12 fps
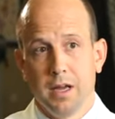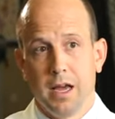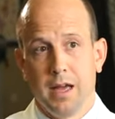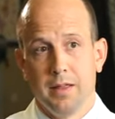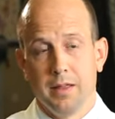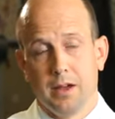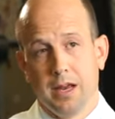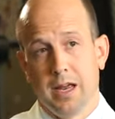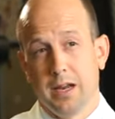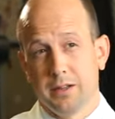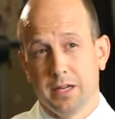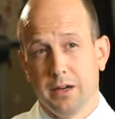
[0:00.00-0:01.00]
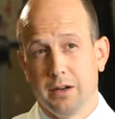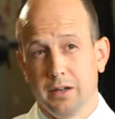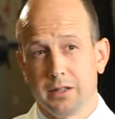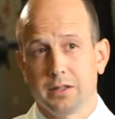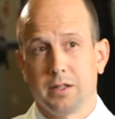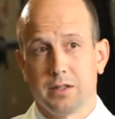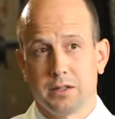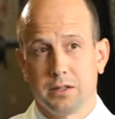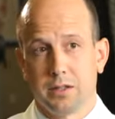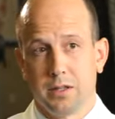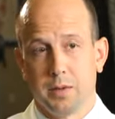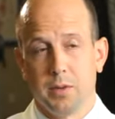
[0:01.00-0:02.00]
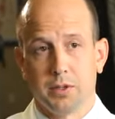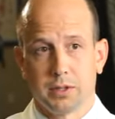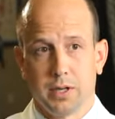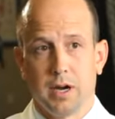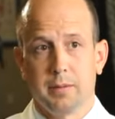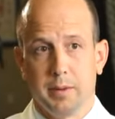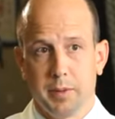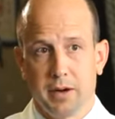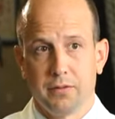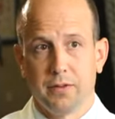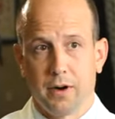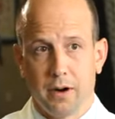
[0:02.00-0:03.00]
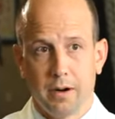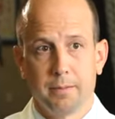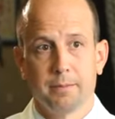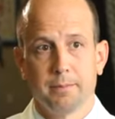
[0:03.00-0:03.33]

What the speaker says: And the anterior is the most common by far.